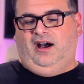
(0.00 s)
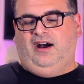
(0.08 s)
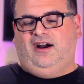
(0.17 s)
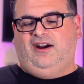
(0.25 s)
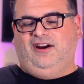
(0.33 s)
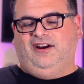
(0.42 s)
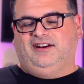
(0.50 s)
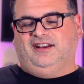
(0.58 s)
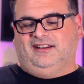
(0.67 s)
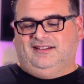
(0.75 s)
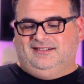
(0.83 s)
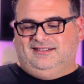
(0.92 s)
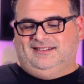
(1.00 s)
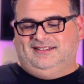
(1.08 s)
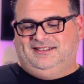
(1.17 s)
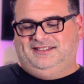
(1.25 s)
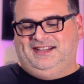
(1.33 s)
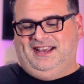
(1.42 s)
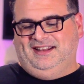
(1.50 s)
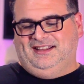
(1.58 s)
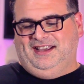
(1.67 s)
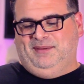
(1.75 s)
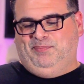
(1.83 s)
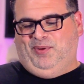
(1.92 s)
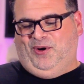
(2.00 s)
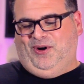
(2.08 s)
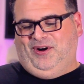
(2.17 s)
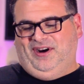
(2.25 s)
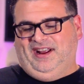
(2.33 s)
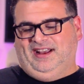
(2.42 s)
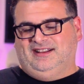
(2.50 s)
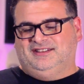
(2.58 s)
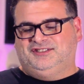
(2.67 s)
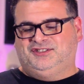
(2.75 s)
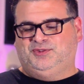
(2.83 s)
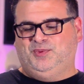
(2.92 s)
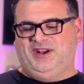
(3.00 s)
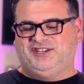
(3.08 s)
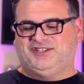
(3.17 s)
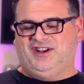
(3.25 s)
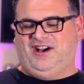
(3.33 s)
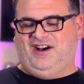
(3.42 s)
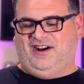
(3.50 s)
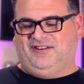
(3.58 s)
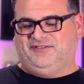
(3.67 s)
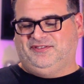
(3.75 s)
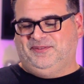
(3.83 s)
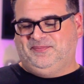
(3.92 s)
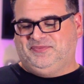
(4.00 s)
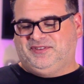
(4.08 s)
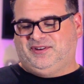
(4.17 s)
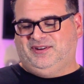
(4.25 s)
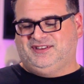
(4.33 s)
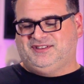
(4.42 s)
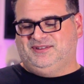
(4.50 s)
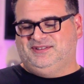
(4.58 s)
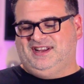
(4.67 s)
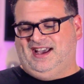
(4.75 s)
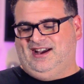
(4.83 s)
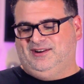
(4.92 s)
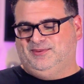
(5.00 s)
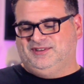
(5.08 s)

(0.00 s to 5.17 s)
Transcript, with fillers: Arg! Deadly boring. Switched off. Chris O'Dowd